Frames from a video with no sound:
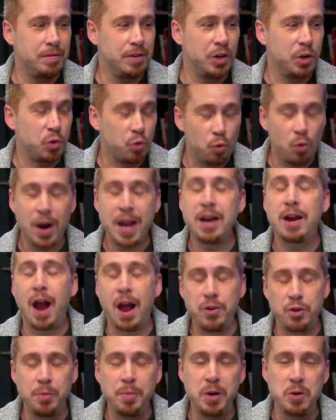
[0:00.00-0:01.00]
great
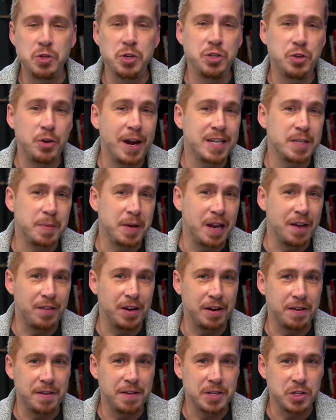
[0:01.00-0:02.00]
contributions you guys have been
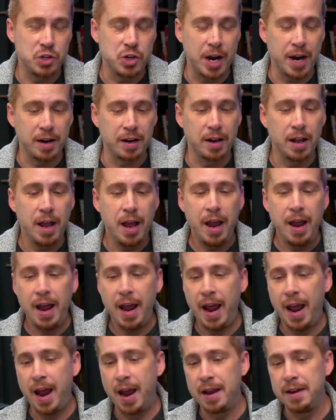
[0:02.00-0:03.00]
giving to this channel
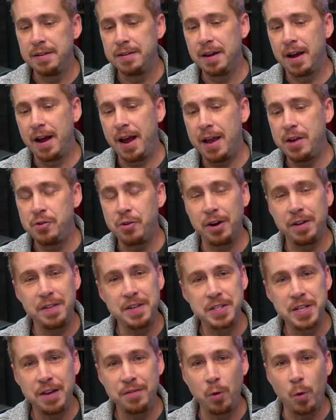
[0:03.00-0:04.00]
and entering
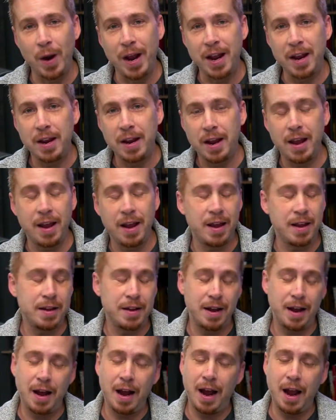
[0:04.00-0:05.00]
this giveaway.
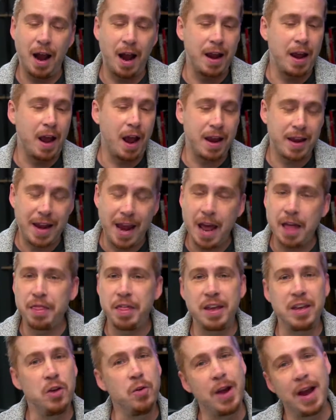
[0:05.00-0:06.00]
I can't
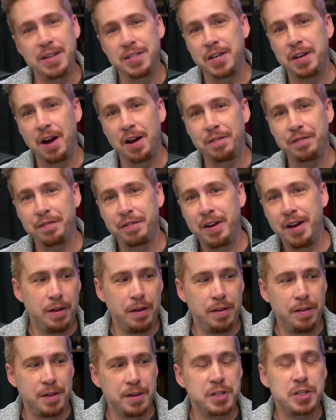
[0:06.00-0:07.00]
thank you guys enough.
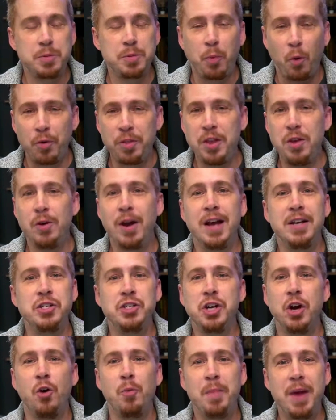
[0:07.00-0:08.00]
The support that you guys
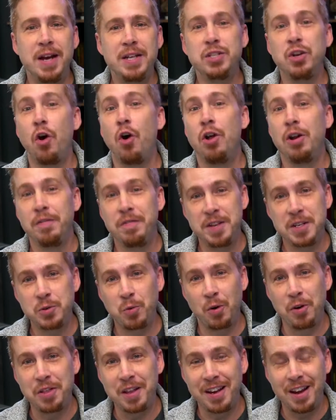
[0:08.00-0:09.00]
show makes all of this
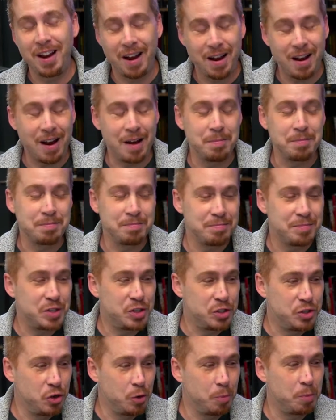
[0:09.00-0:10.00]
worth it. I'm
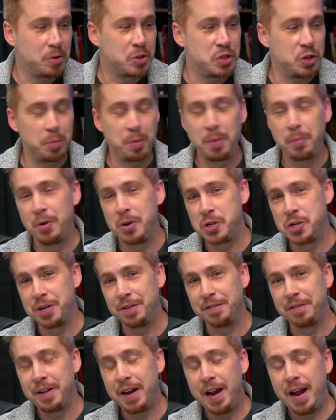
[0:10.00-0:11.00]
super, super
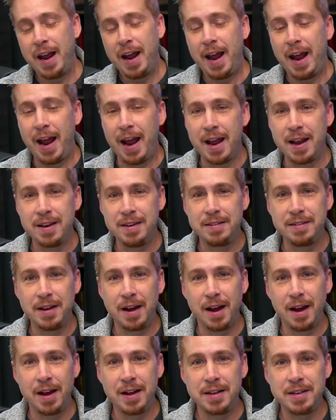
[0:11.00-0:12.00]
appreciative. And
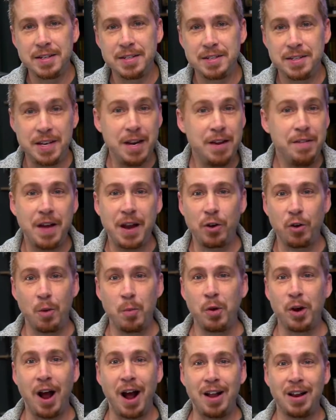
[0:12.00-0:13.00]
Steve at
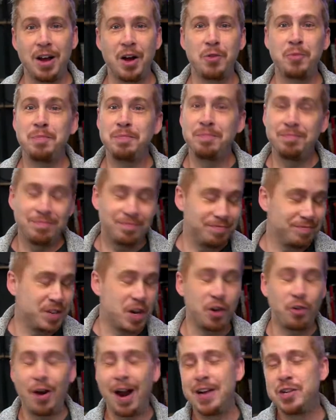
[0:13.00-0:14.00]
Grimwood Hollow,
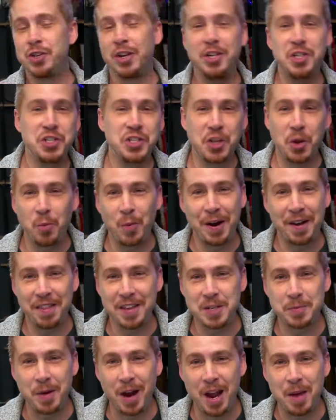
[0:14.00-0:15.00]
congratulations on winning
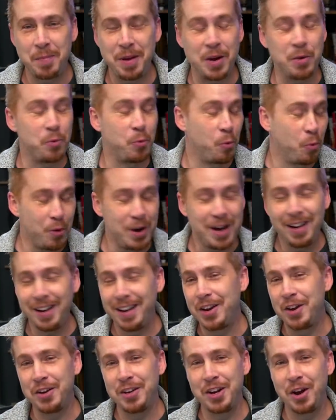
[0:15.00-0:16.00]
this pipe. It really
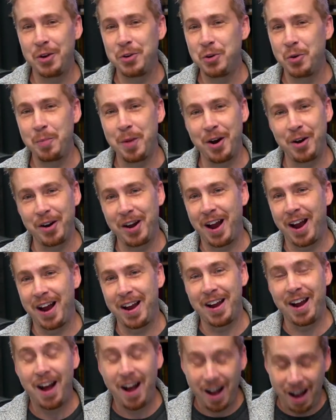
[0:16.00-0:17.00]
couldn't go to a better
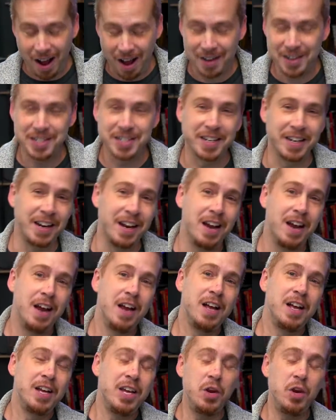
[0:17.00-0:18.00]
guy. Honestly,
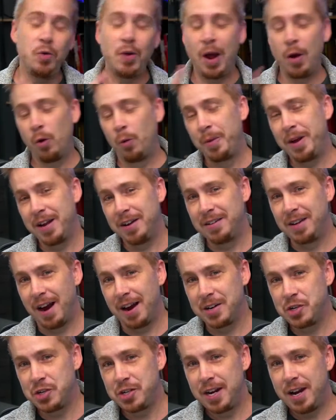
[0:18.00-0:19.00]
you and I will be in
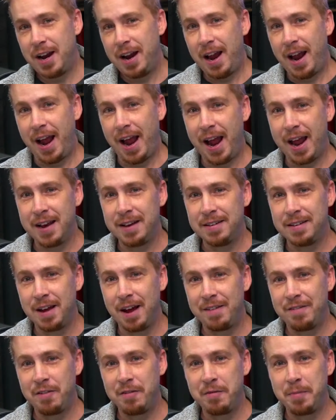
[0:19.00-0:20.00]
touch. And for
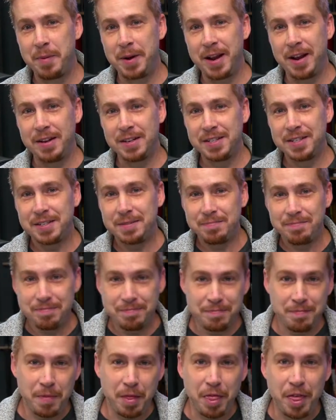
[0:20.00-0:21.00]
everybody else,
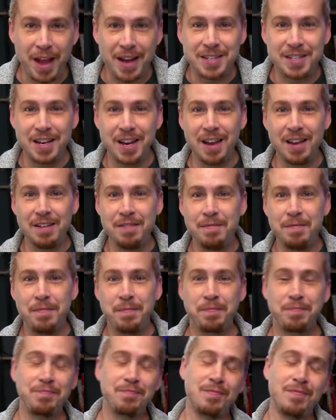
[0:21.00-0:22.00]
thanks again.
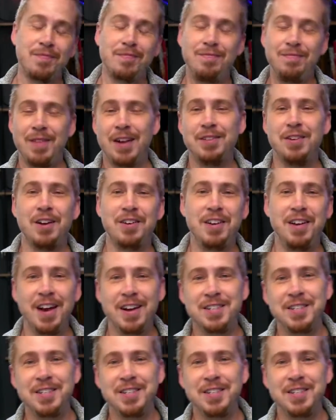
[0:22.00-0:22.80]
I'll talk to you next